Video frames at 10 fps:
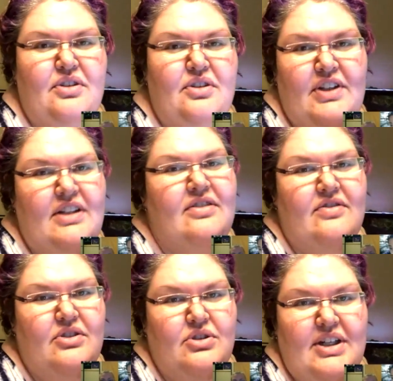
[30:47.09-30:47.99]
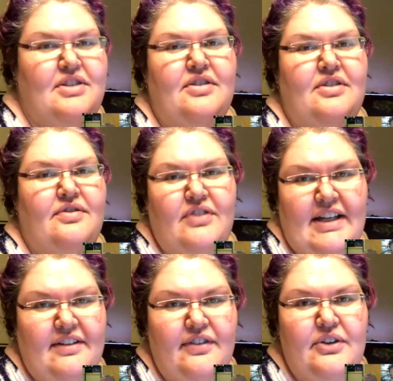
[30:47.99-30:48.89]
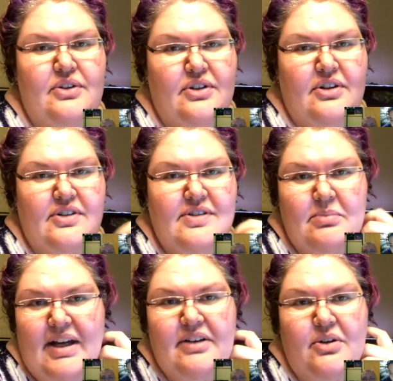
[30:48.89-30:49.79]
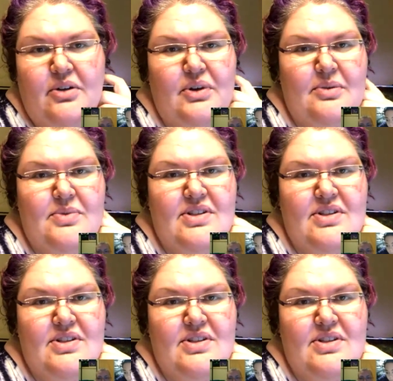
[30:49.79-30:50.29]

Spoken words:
crushed flake food or some microworms to